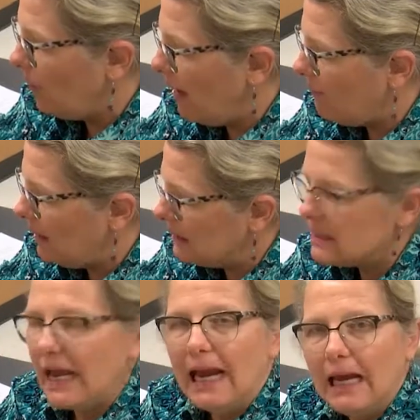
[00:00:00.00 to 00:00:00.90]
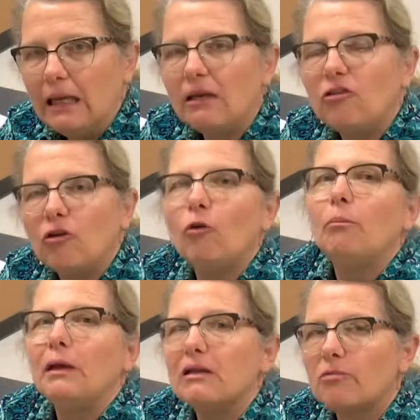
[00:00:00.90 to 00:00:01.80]
That means 82
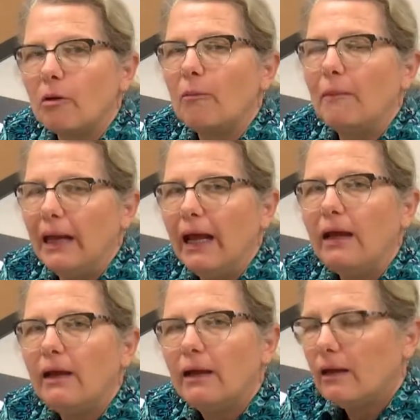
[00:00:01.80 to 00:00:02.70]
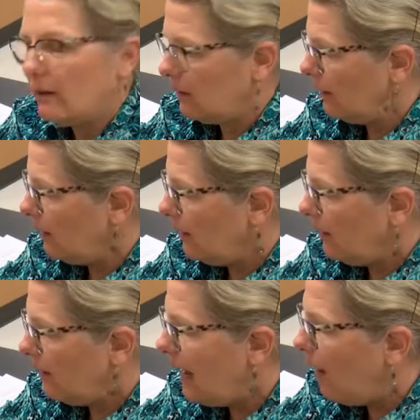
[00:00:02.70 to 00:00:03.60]
beats per minute.
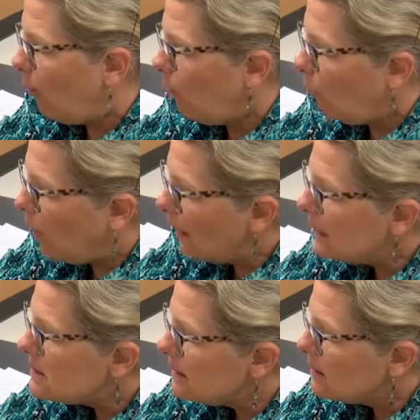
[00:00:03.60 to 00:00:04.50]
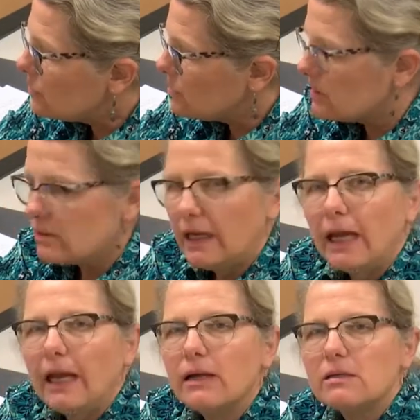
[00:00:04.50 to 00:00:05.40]
Now, what is interesting
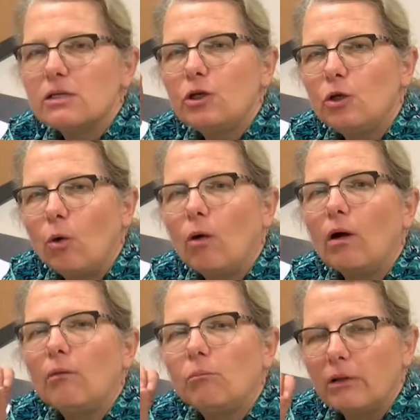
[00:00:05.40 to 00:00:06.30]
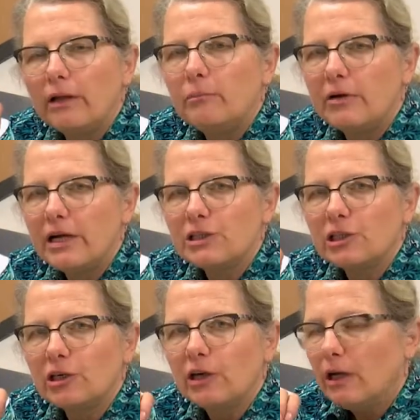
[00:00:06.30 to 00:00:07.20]
is your blood
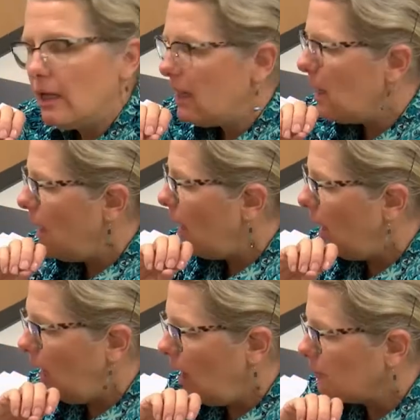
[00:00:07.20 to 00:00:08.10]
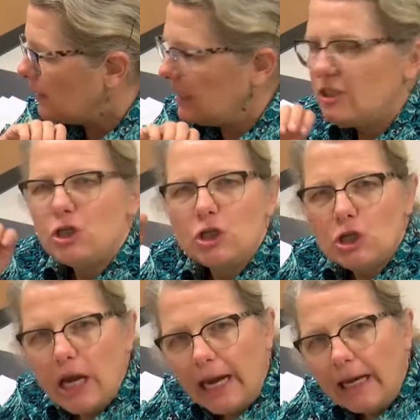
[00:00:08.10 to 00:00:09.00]
pressure can
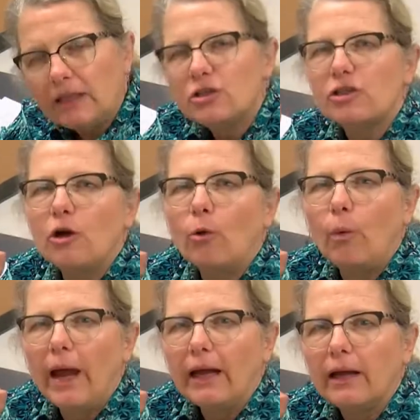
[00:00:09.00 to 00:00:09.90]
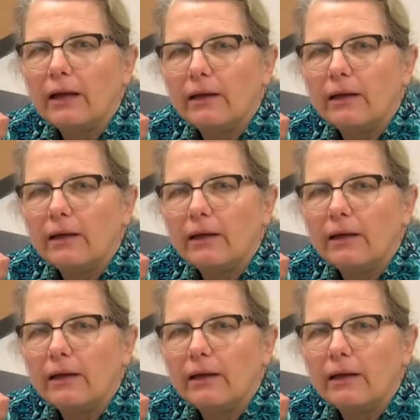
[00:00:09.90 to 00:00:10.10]
change so quick.